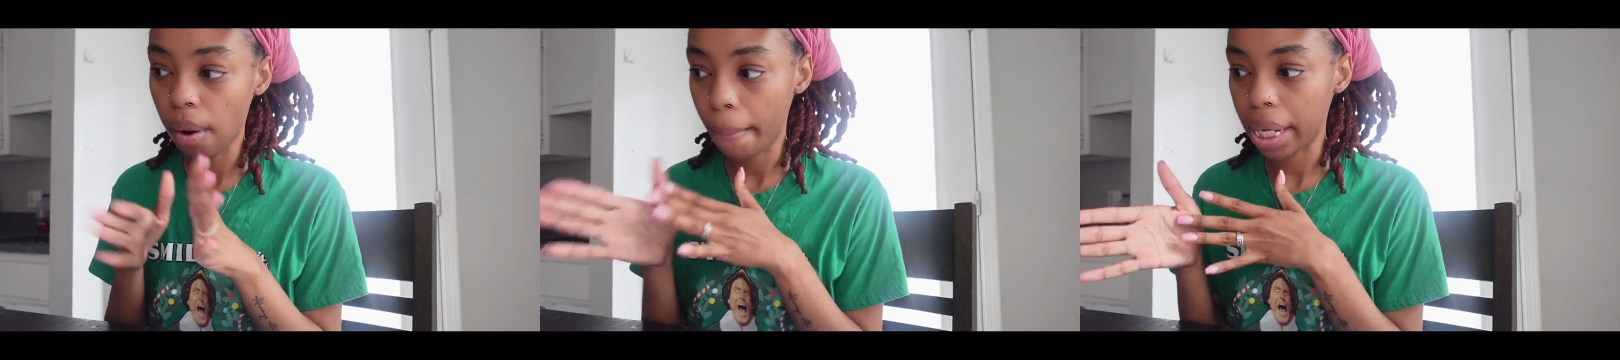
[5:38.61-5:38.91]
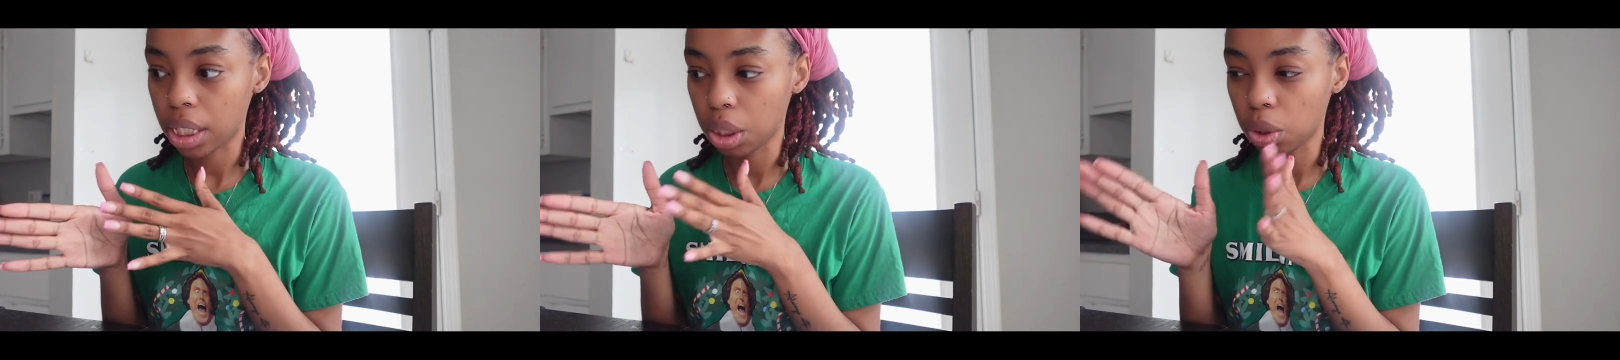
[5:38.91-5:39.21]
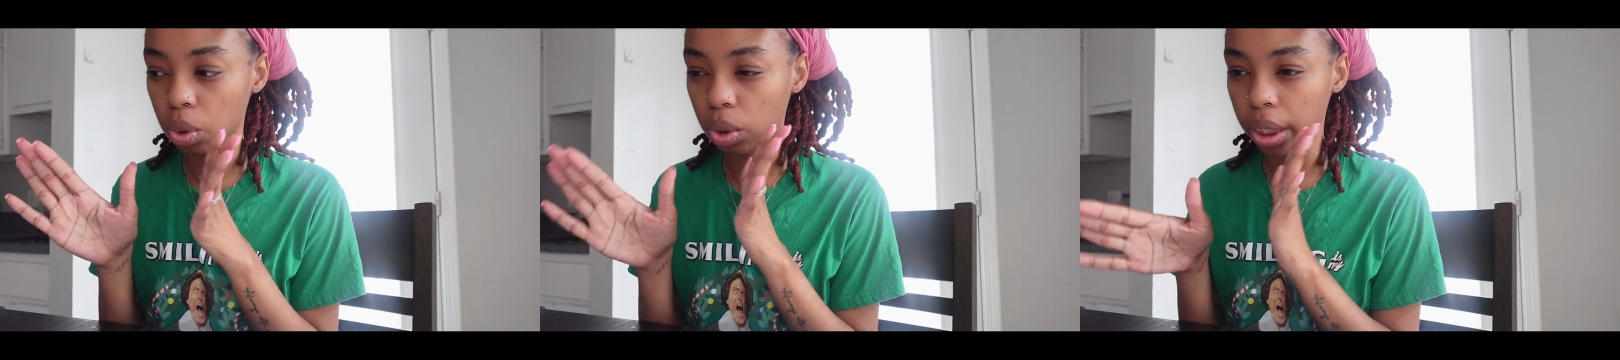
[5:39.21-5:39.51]
I'm about to
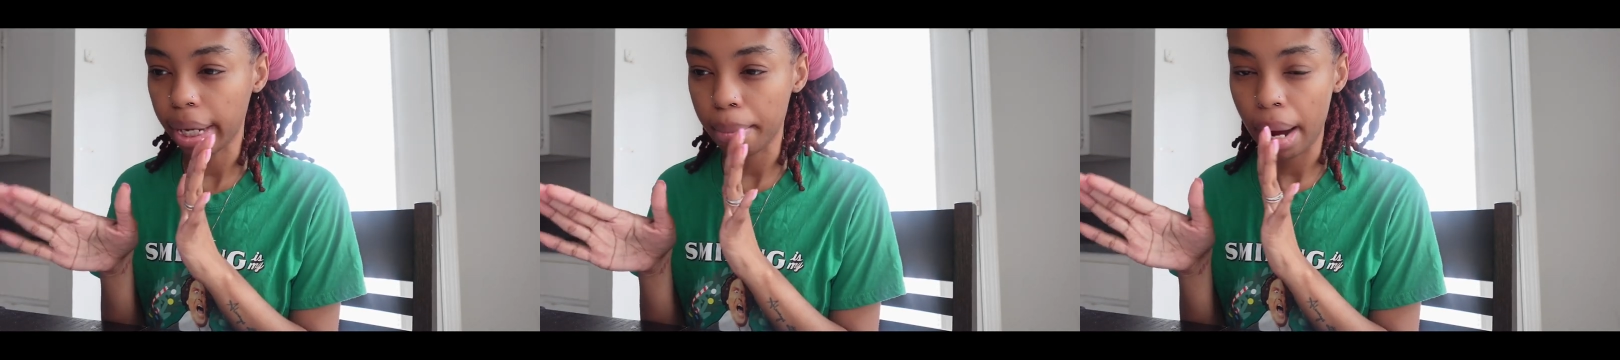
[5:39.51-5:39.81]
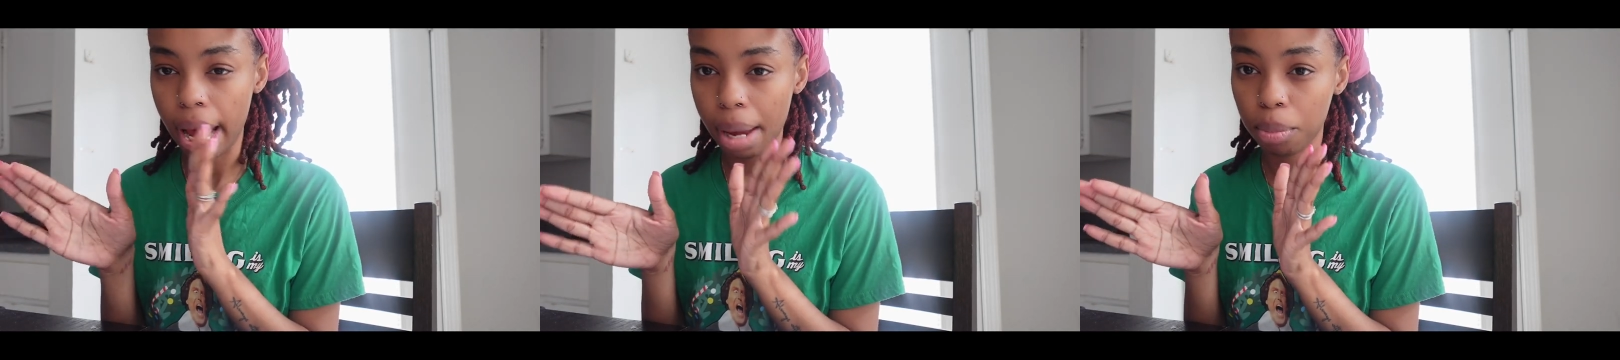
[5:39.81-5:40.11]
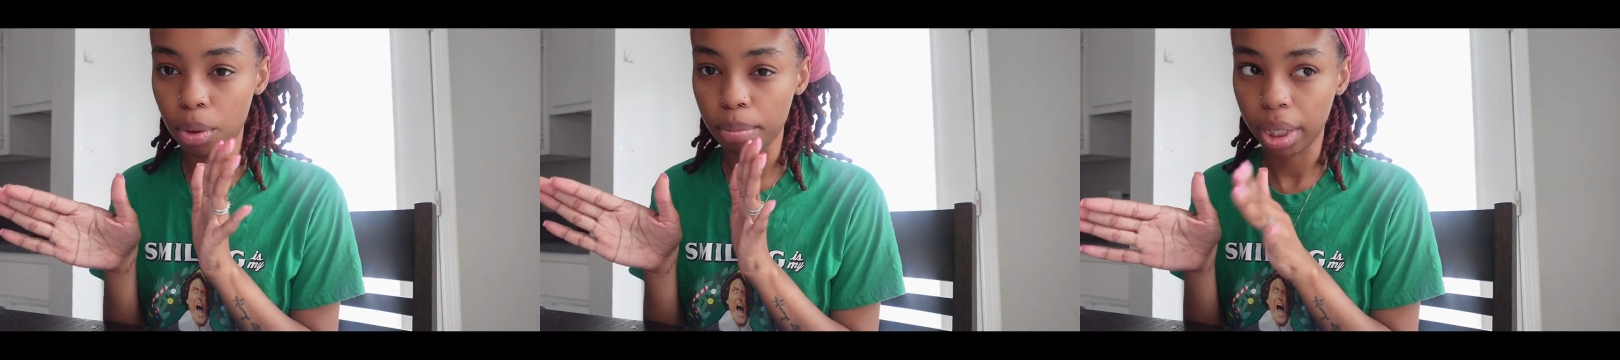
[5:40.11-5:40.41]
look at my
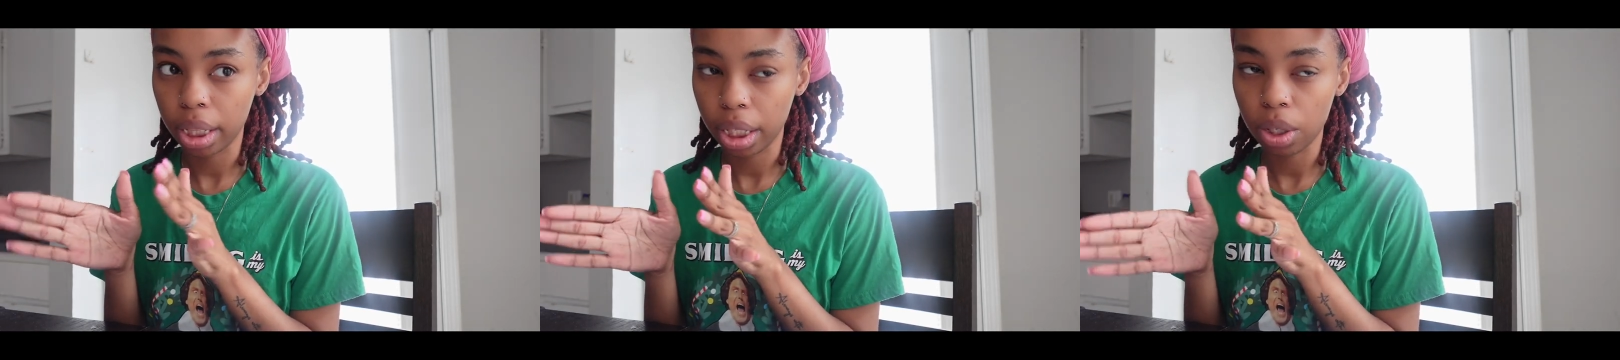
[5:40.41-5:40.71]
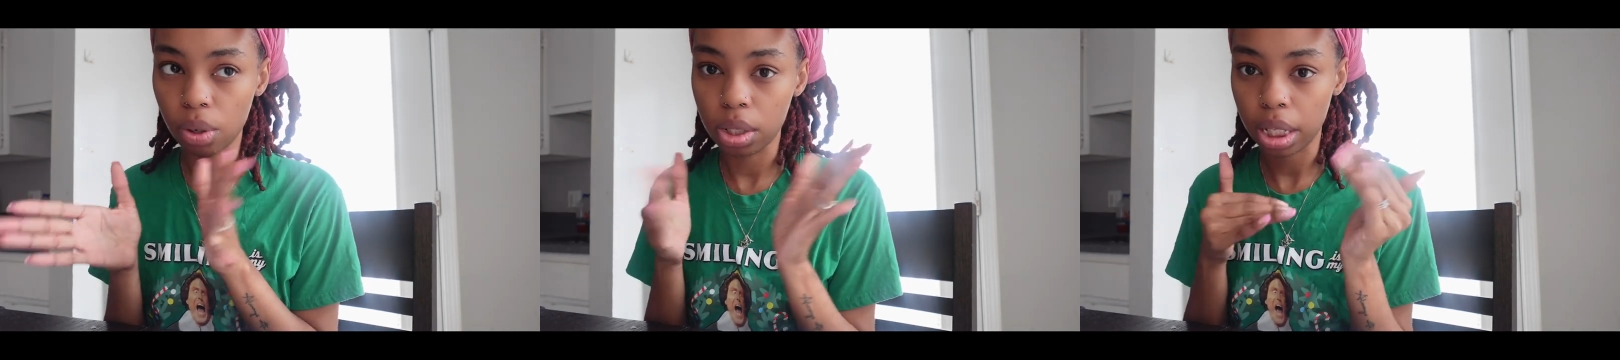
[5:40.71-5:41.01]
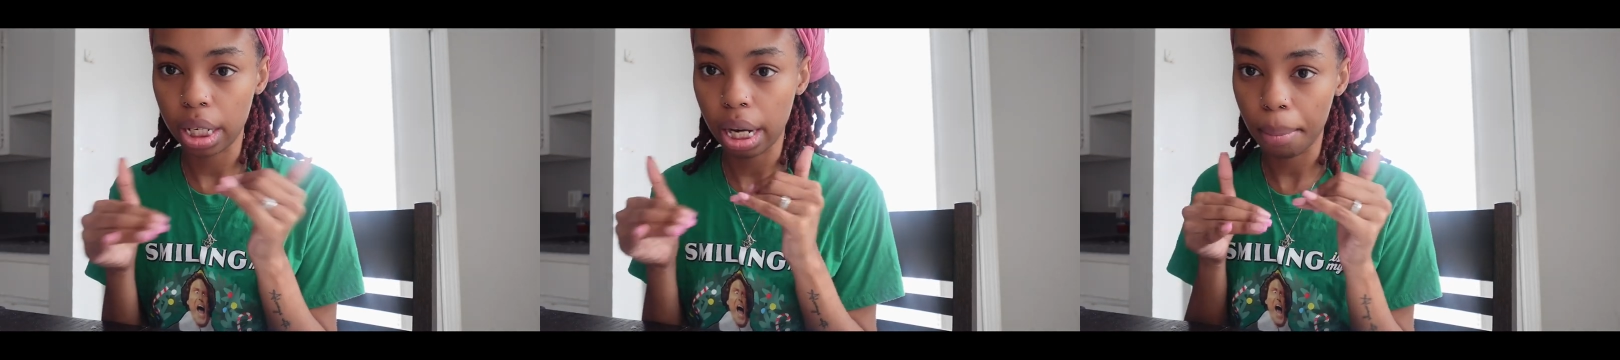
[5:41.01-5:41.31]
April monthly goals,
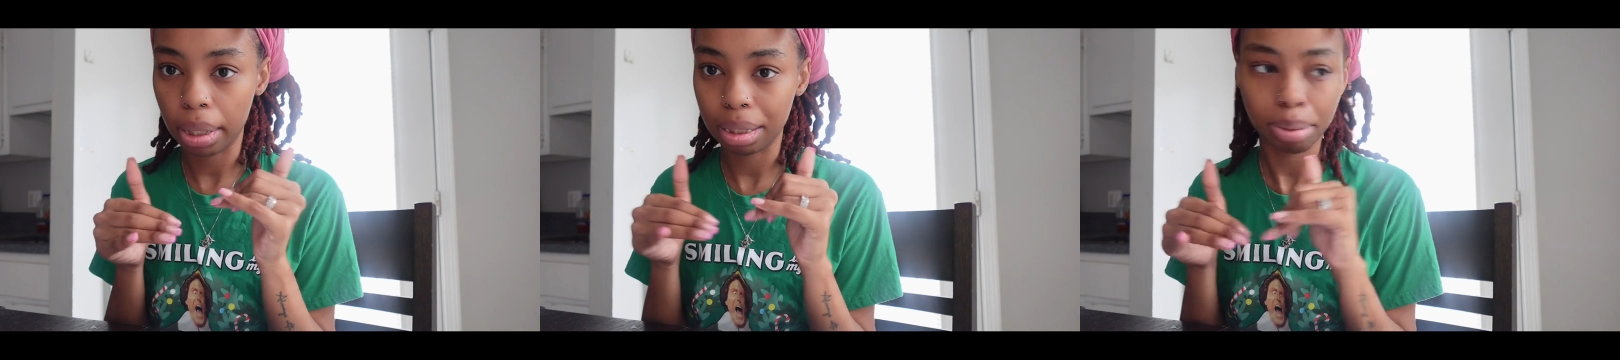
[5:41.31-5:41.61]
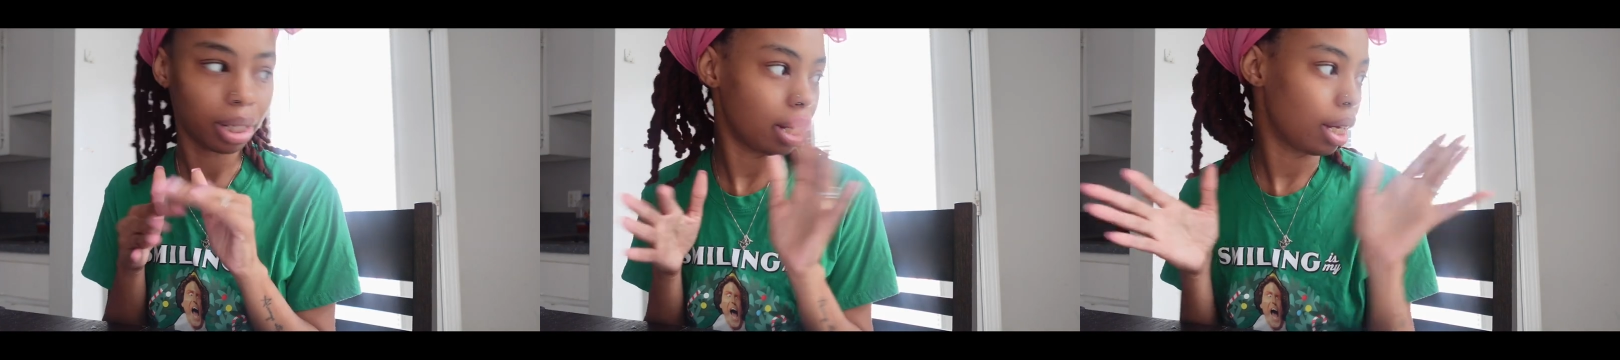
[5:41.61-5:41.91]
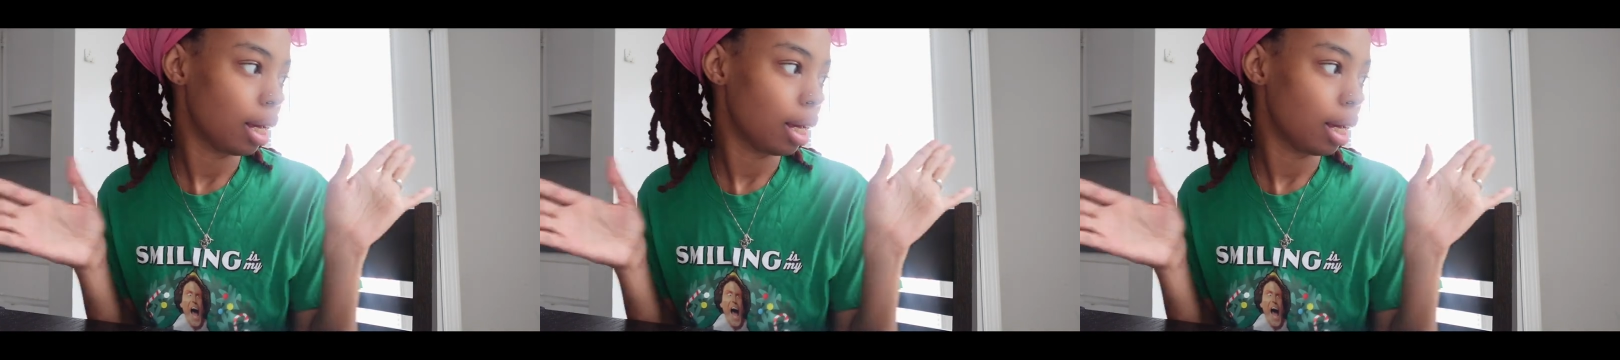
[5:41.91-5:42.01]
and then I'm about to plan.